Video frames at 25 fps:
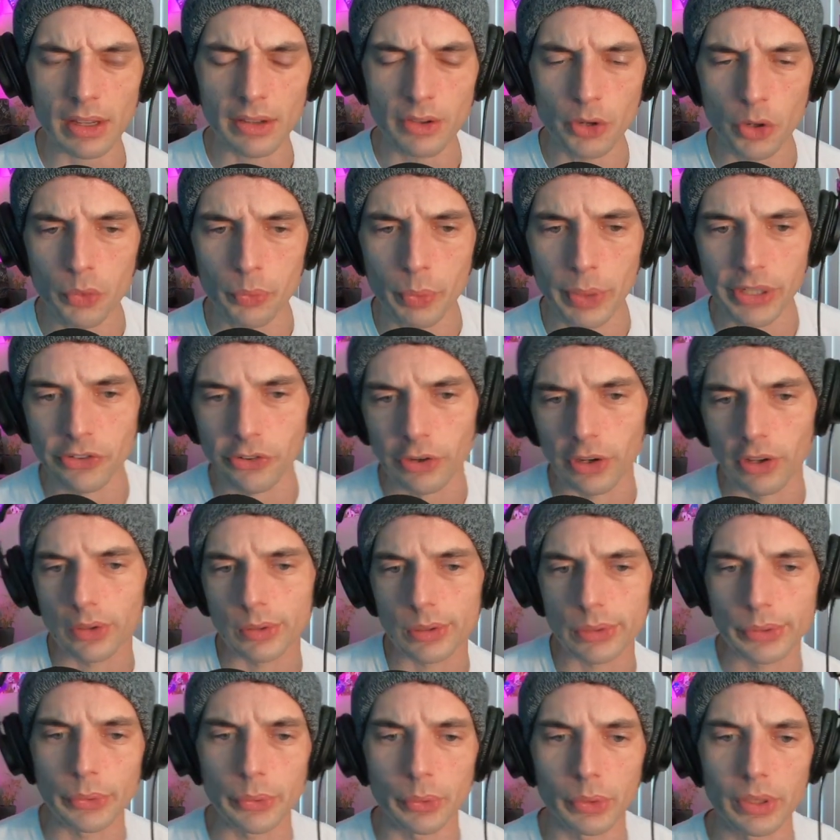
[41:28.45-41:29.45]
which
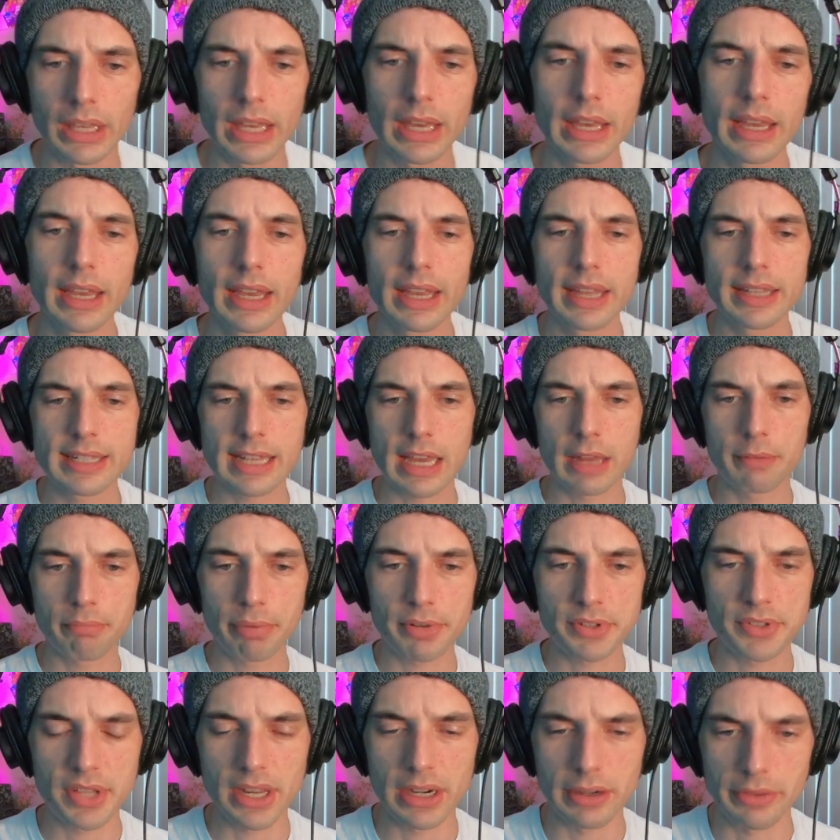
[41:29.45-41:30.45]
include
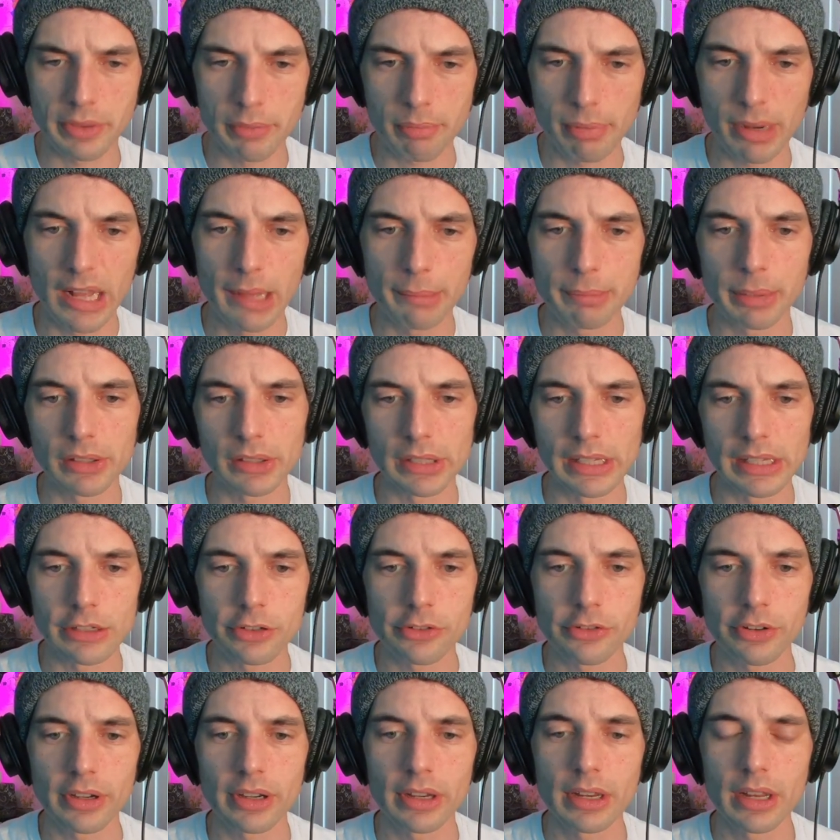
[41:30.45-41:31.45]
10% of the
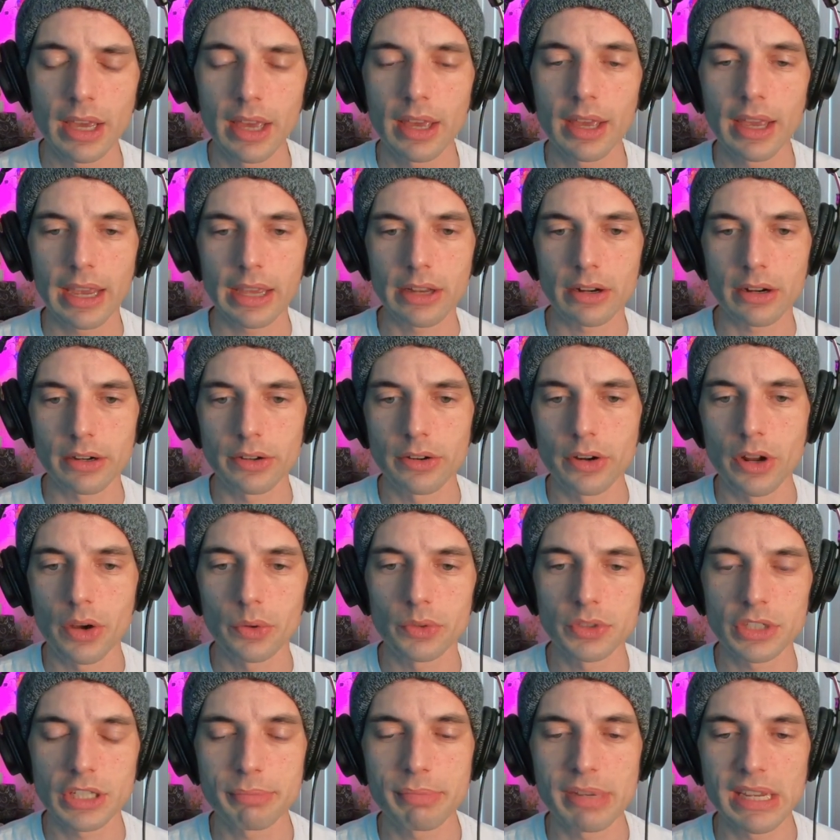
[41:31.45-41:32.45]
population and are
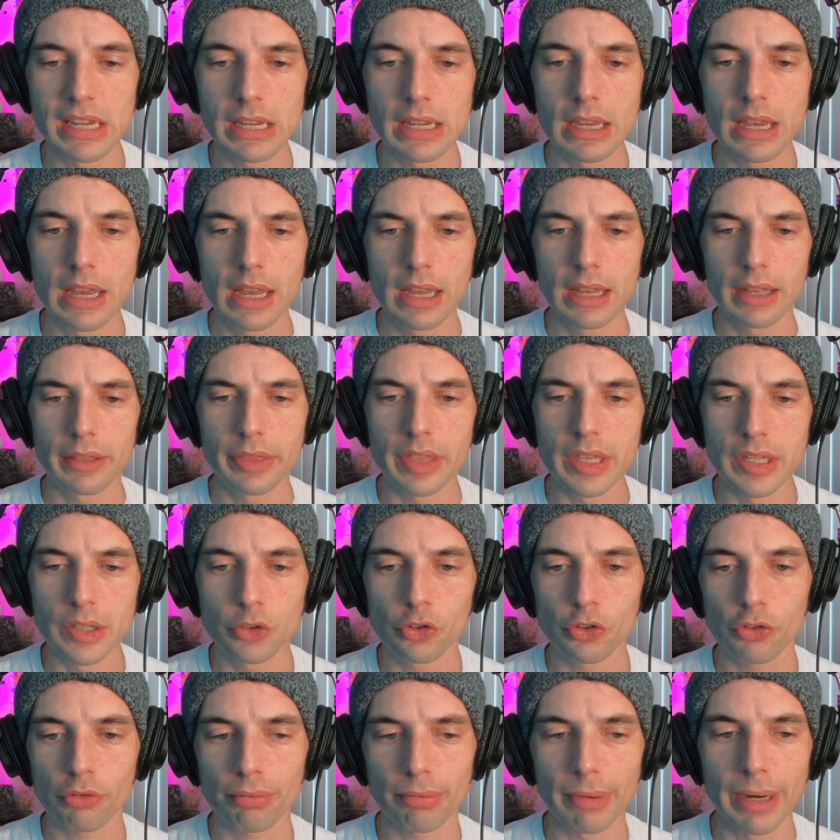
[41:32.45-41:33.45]
known to be the
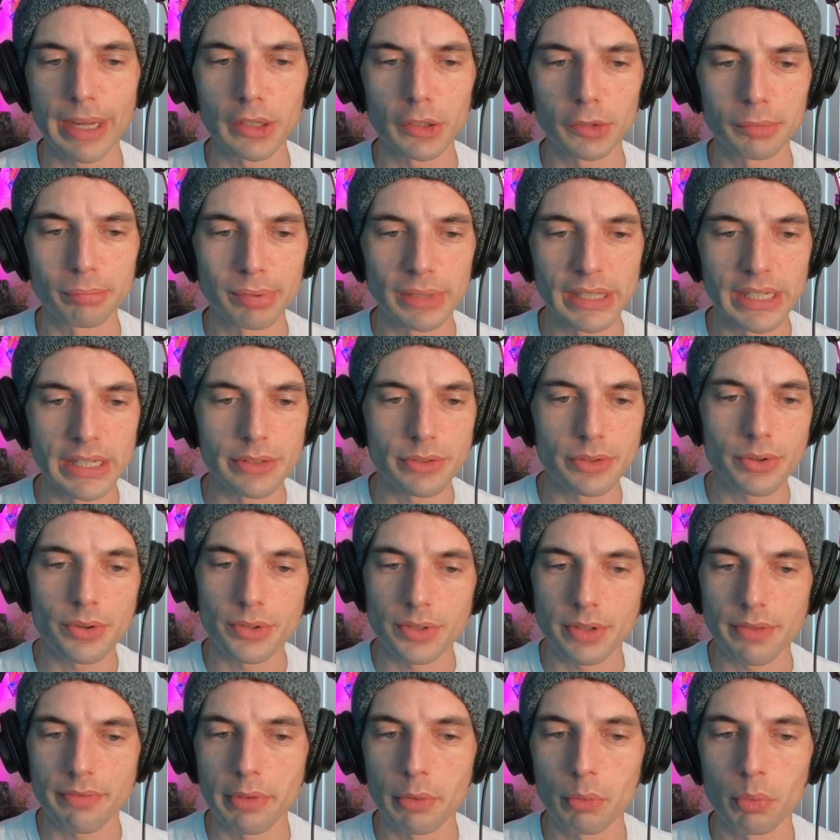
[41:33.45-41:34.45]

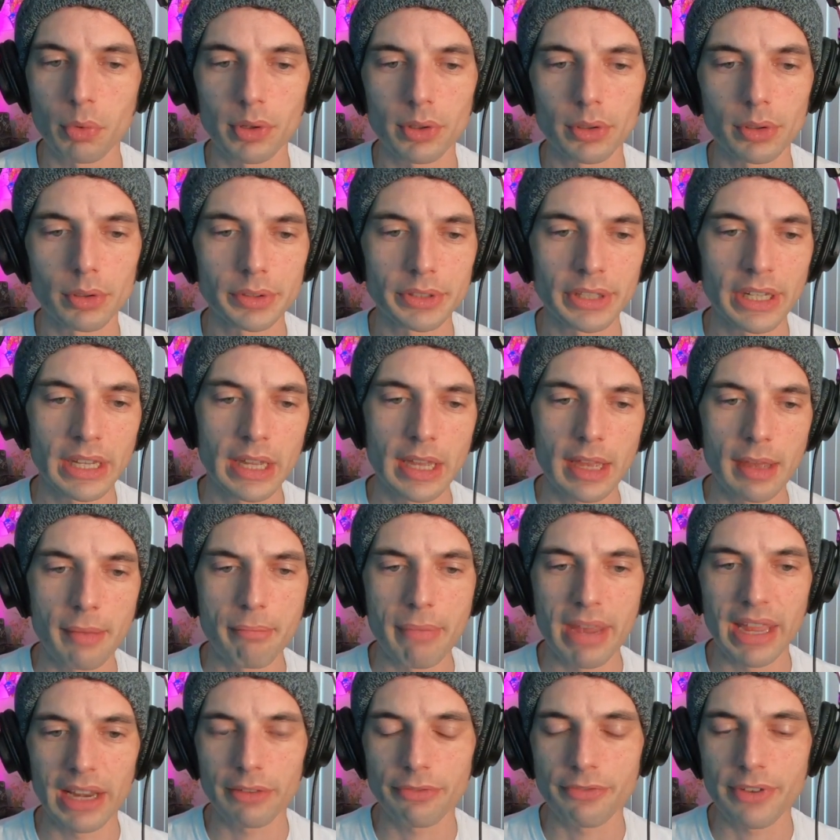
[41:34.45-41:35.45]
trailblazers of the world.
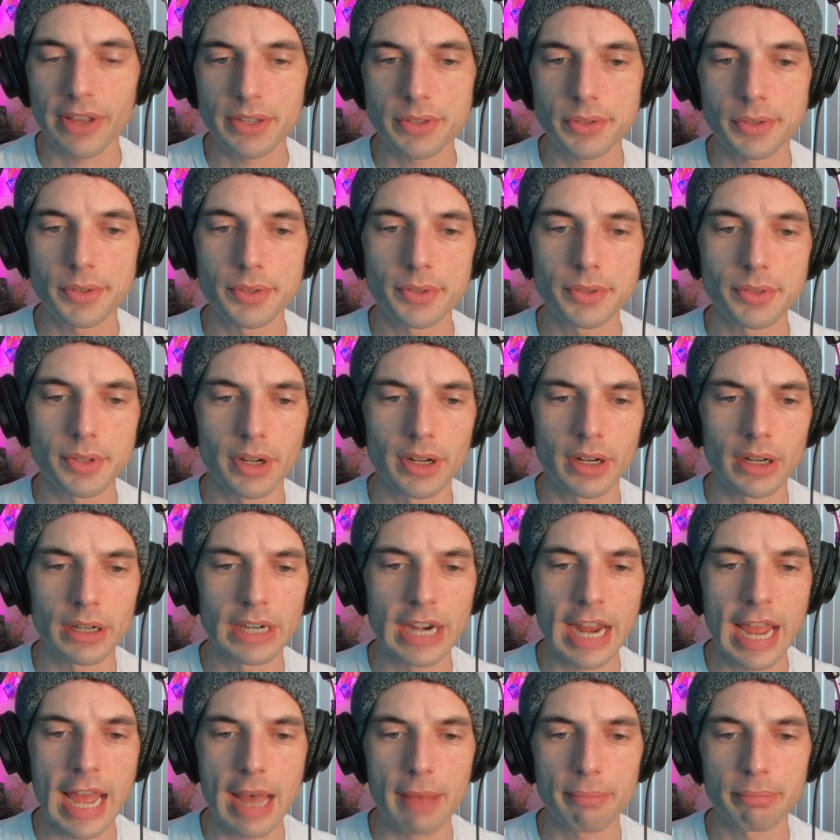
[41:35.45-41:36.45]
Manifestors are
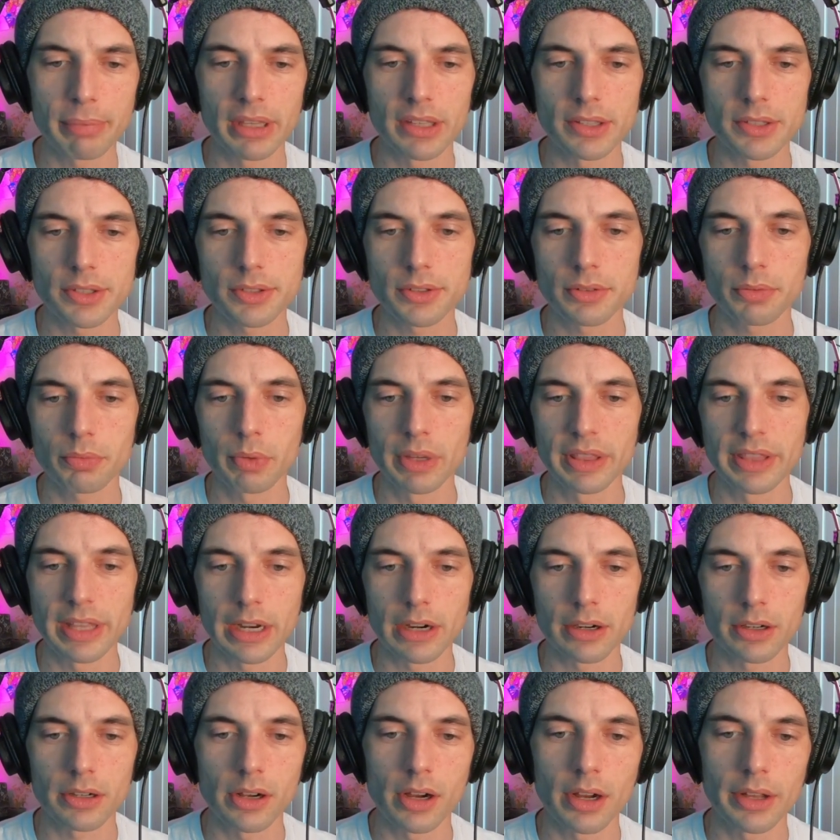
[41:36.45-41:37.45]
happiest when they
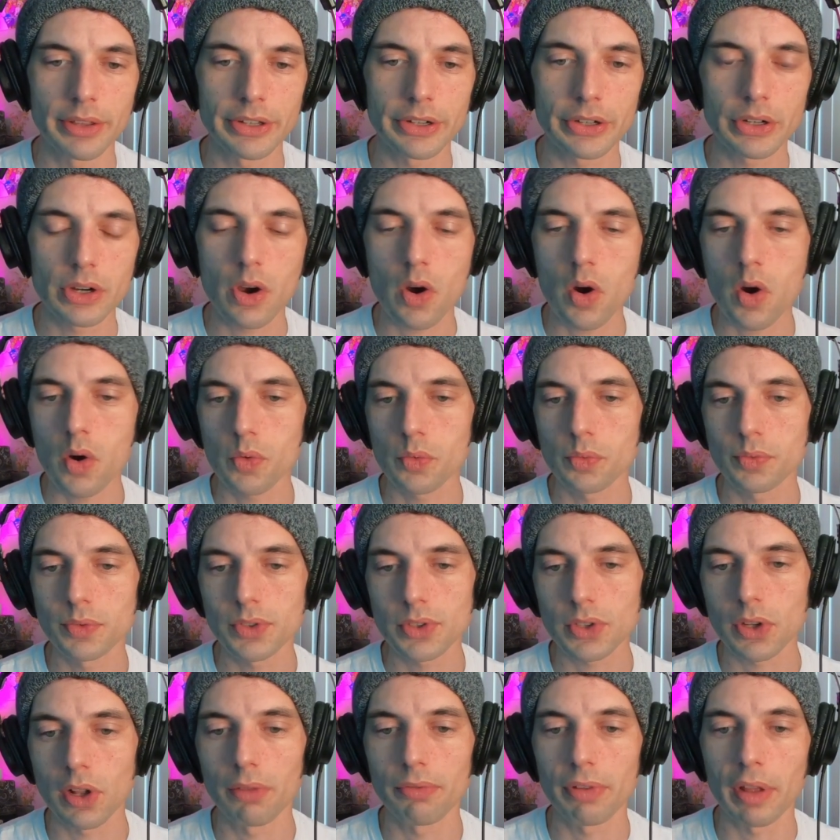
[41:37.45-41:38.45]
are on their own,
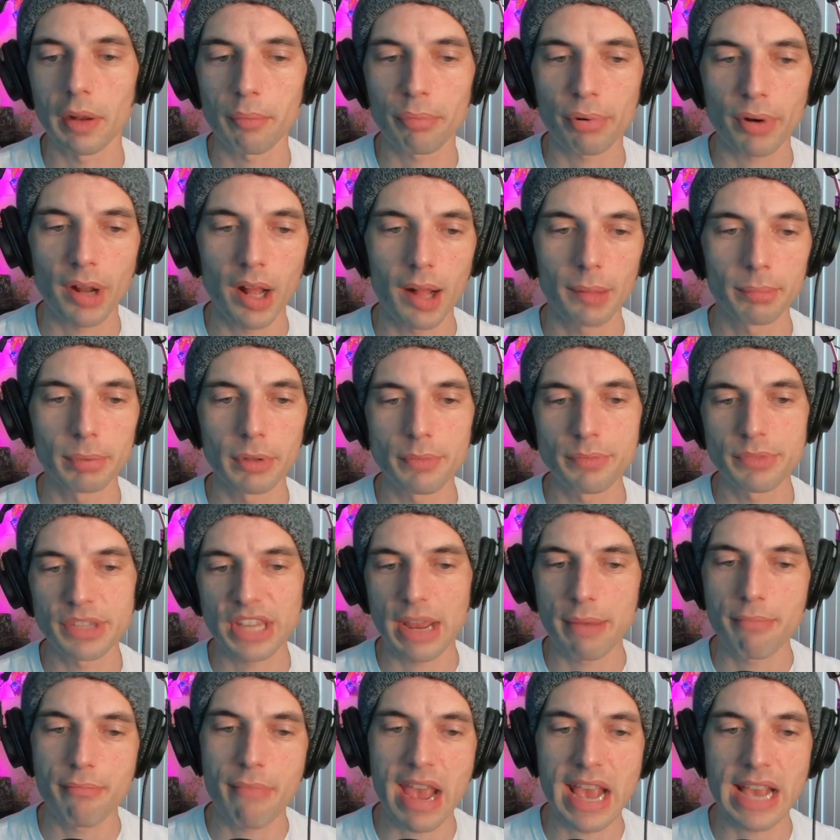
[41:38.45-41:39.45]
solving problems
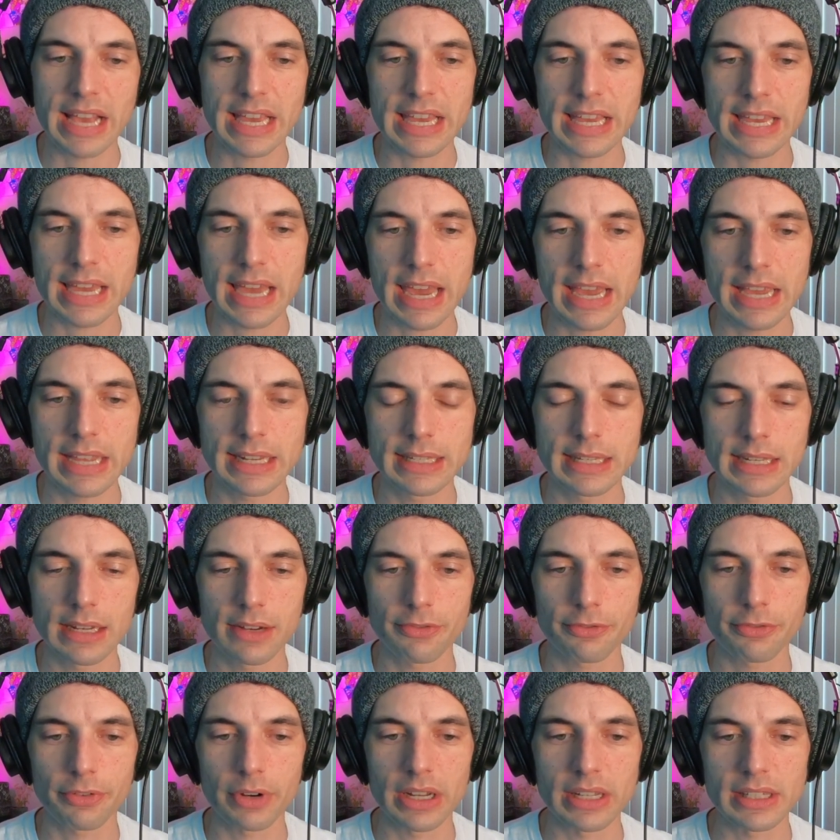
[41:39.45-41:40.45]
and making a
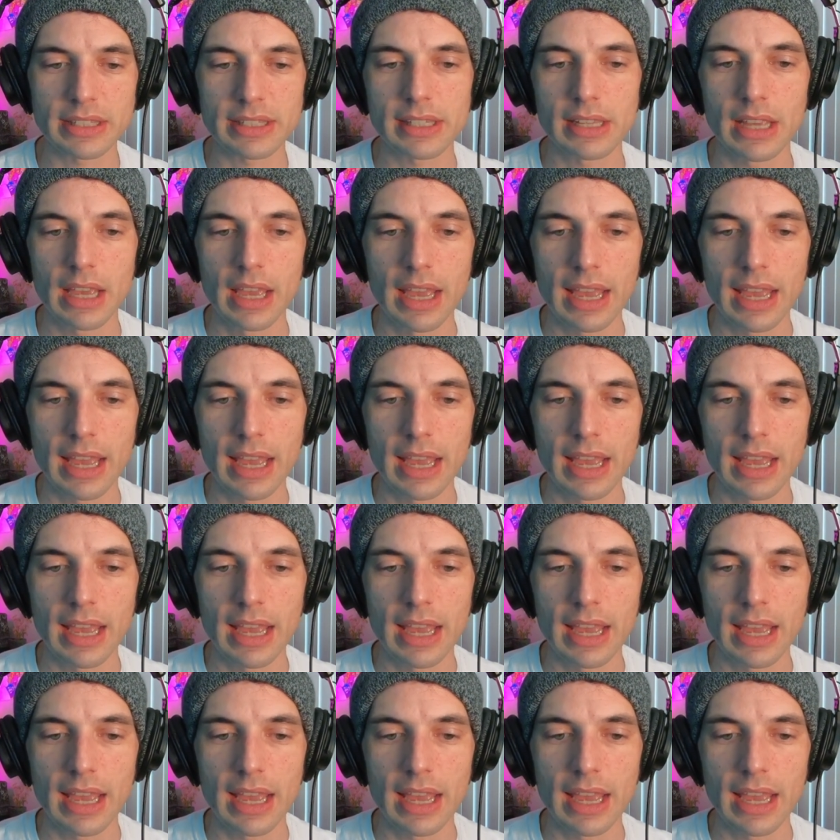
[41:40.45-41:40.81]
difference.